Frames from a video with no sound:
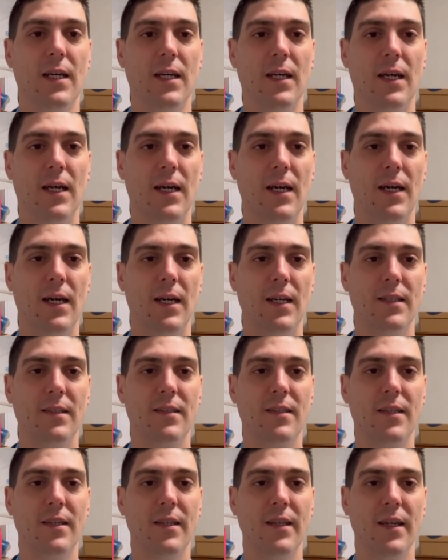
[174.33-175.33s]
And
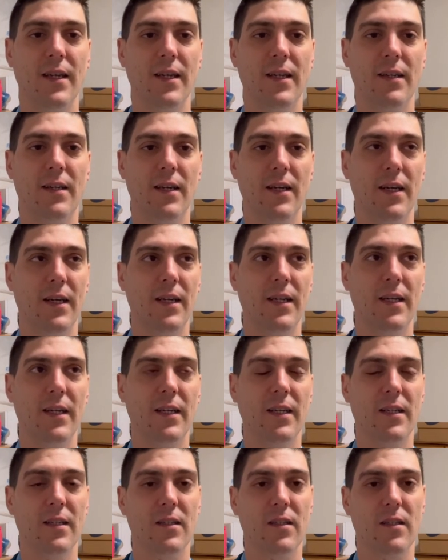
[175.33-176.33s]
yeah, I
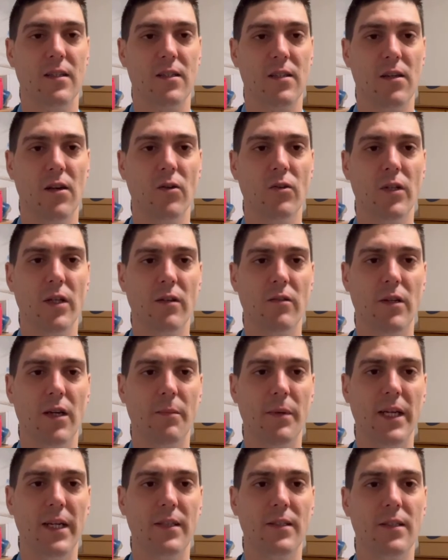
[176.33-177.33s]
slowed down a
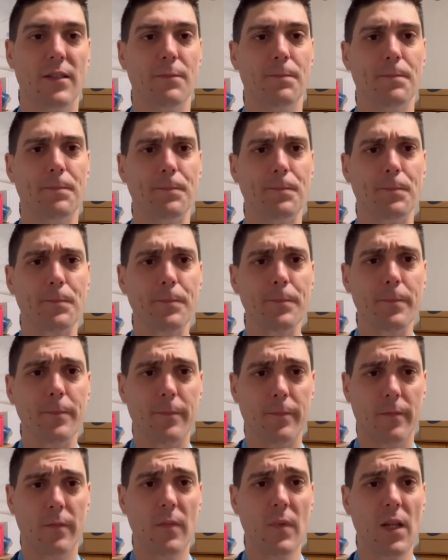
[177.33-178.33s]
bit
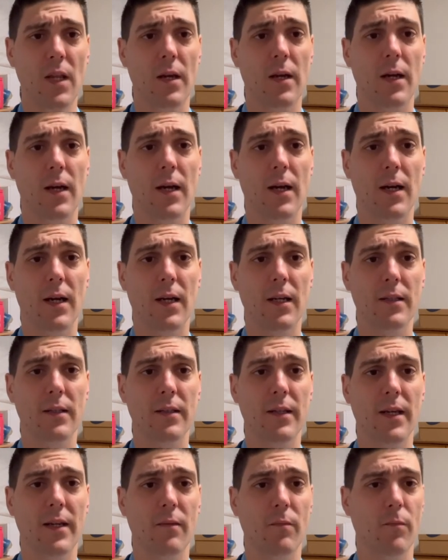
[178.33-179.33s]
and
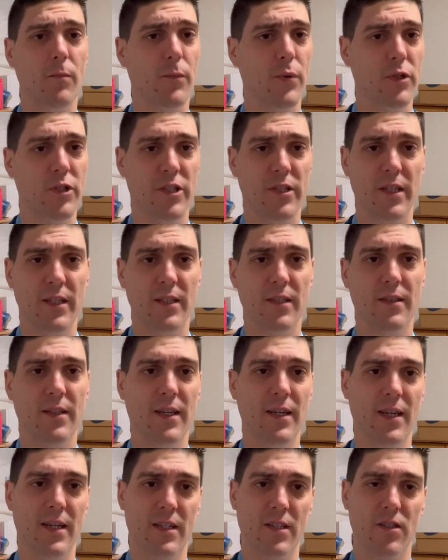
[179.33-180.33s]
then pushed it the
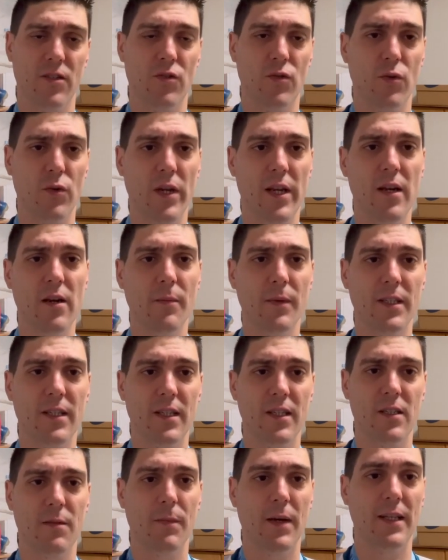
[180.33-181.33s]
next 2 kilometers, but